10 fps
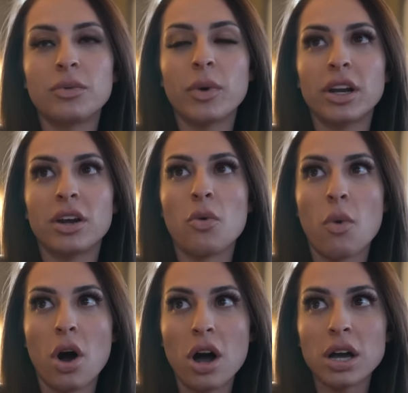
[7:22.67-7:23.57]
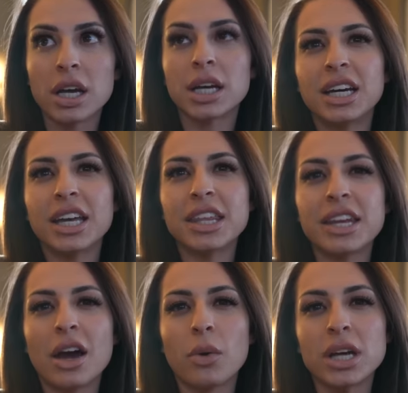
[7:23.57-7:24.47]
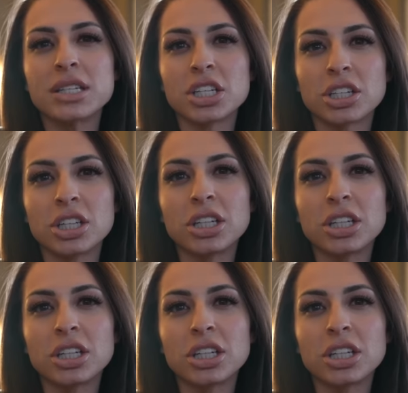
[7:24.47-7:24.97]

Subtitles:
went on a walk, and then now we're at dinner.